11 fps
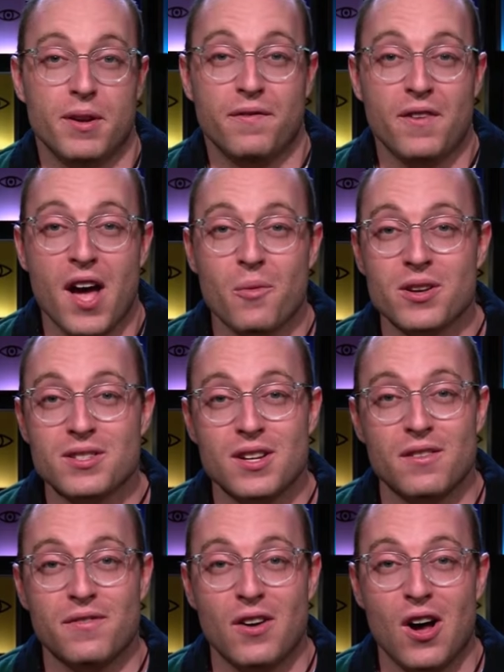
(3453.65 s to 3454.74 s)
But if I wasn't
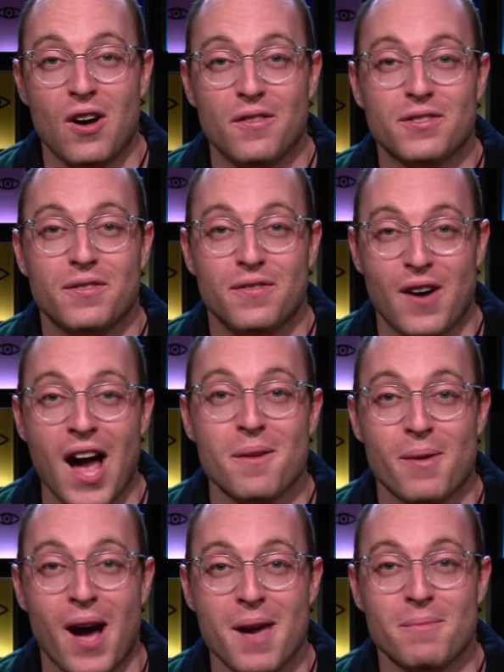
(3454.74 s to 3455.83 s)
involved, fine
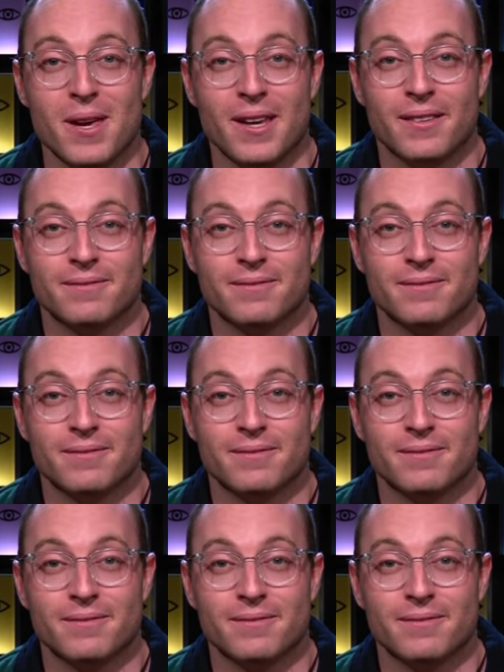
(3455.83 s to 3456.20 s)
by me.